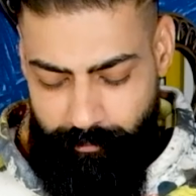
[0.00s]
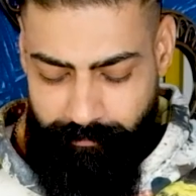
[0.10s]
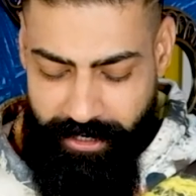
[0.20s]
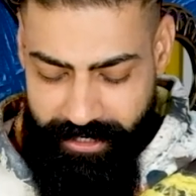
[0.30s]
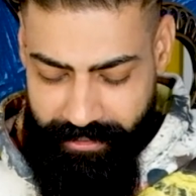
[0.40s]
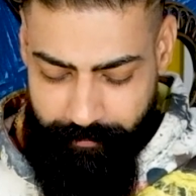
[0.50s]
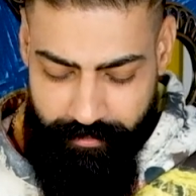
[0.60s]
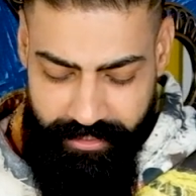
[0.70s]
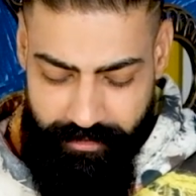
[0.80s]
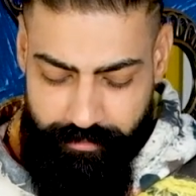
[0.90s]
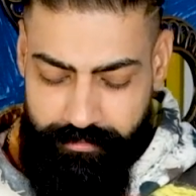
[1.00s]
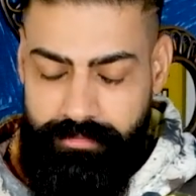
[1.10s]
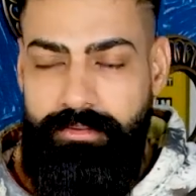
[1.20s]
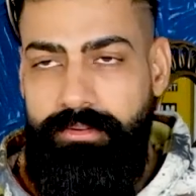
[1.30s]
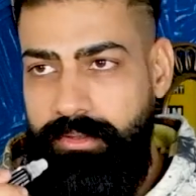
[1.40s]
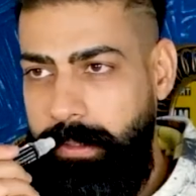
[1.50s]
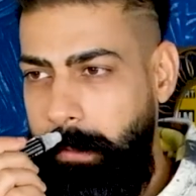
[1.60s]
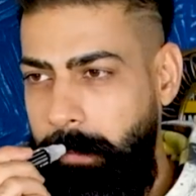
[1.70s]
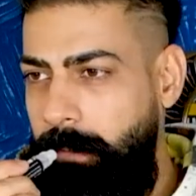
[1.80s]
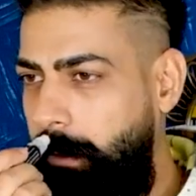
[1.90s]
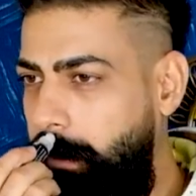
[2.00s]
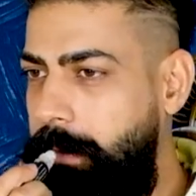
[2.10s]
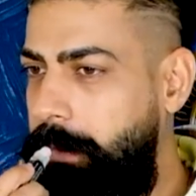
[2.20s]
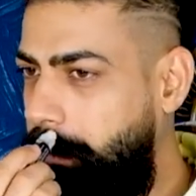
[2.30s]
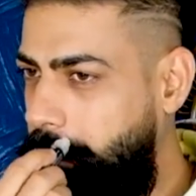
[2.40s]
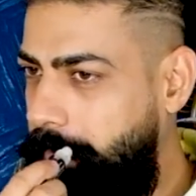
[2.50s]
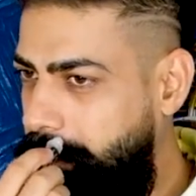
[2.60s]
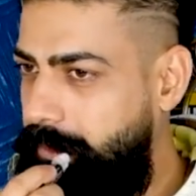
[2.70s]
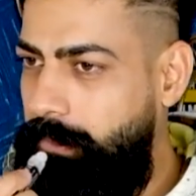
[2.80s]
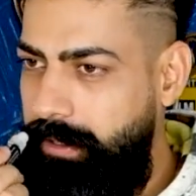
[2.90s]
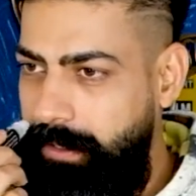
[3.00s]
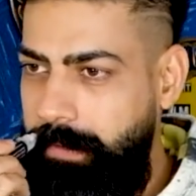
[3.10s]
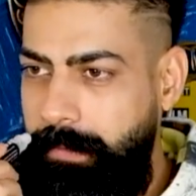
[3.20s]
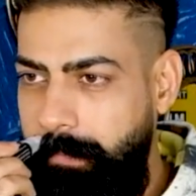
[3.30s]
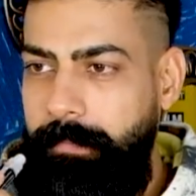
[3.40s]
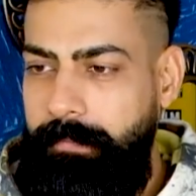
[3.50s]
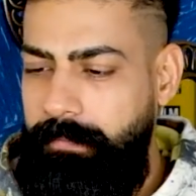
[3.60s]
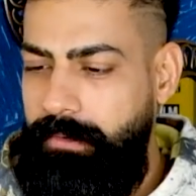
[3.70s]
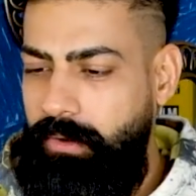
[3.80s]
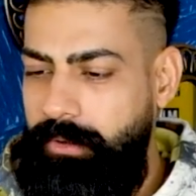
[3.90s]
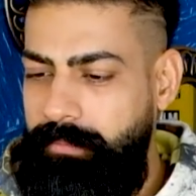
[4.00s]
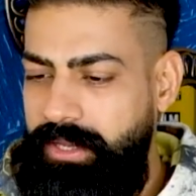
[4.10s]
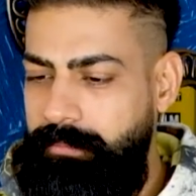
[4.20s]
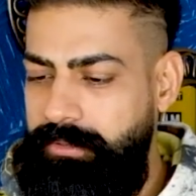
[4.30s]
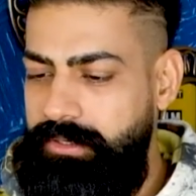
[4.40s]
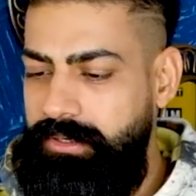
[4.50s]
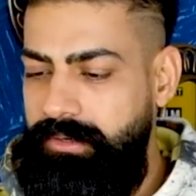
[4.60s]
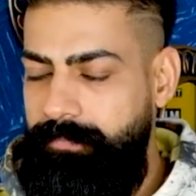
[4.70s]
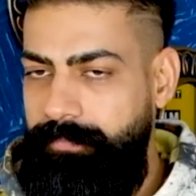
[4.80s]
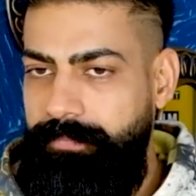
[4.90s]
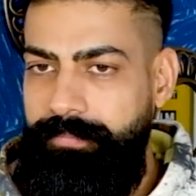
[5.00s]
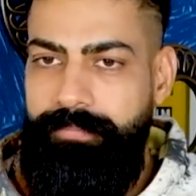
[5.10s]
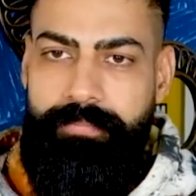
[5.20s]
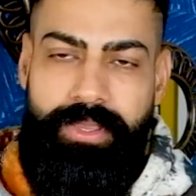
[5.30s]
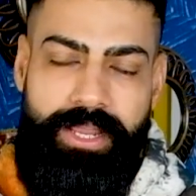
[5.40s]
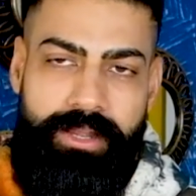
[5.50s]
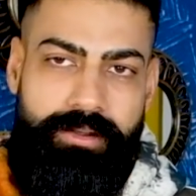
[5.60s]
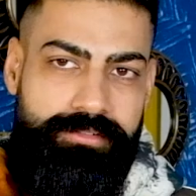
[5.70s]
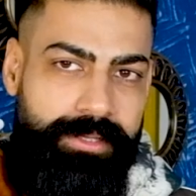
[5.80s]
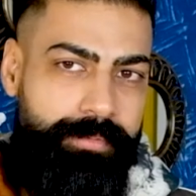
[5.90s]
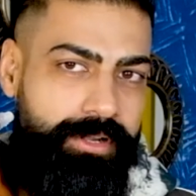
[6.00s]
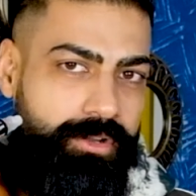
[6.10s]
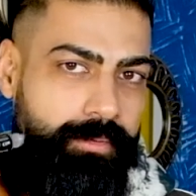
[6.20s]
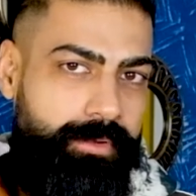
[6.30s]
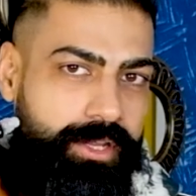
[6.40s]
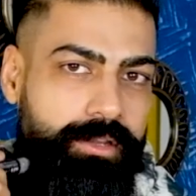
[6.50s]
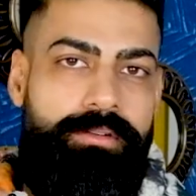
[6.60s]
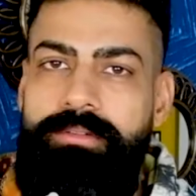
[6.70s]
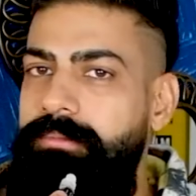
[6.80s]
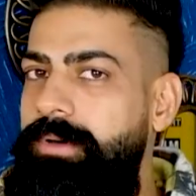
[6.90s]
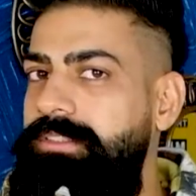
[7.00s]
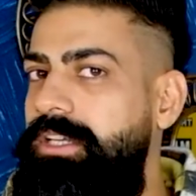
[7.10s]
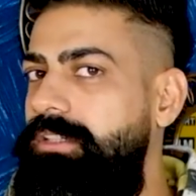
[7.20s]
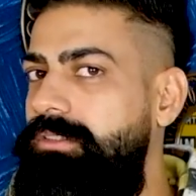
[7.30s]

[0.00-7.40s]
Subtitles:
why I would need to roll on an oil on my beard and separately on my mustache.